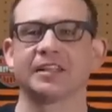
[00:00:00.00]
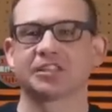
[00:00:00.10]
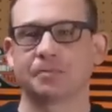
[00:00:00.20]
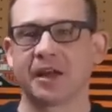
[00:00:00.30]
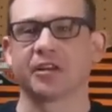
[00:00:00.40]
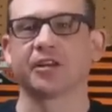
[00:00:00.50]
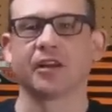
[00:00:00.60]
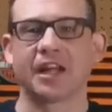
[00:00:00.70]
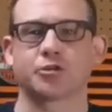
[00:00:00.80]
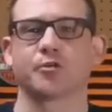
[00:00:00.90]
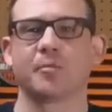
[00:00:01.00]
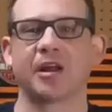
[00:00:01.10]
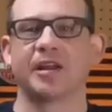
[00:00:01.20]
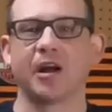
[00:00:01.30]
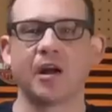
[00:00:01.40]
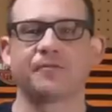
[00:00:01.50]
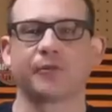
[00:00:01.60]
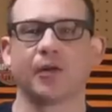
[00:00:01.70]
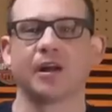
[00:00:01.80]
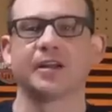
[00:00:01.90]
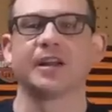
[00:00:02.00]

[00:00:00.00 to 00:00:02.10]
spend a little extra money up front,